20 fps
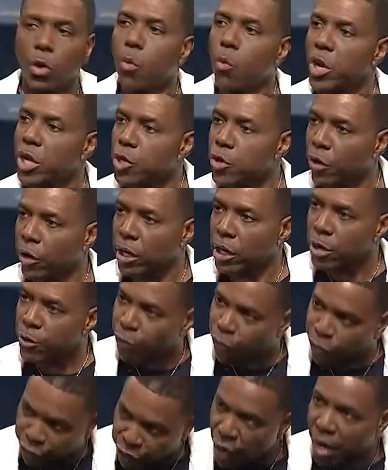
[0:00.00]
when you're
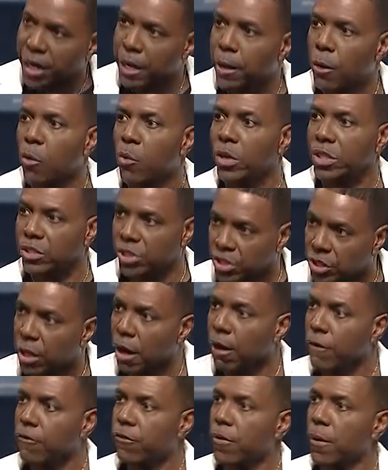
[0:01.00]
confronted with
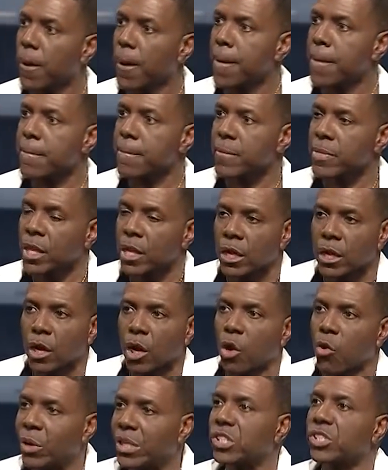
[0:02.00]
stuff,
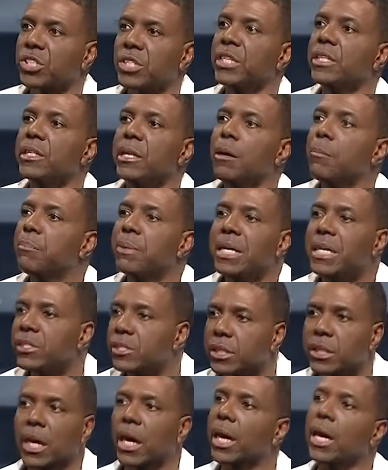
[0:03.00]
quit sitting there being
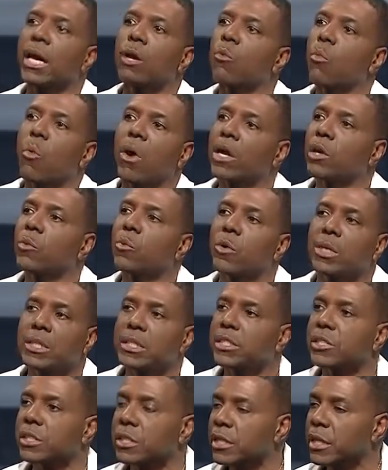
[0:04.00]
scared, wondering what
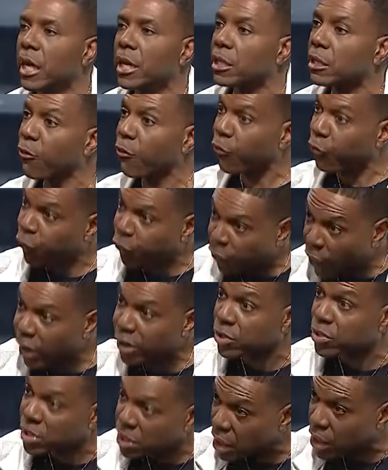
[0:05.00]
this and that.
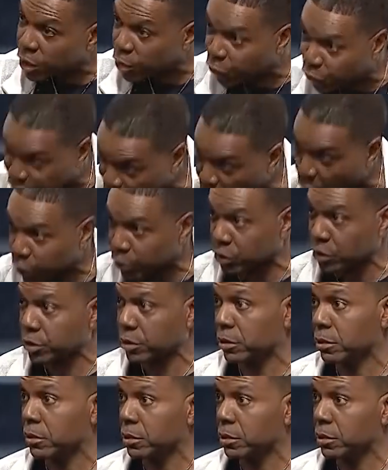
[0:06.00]
First things first,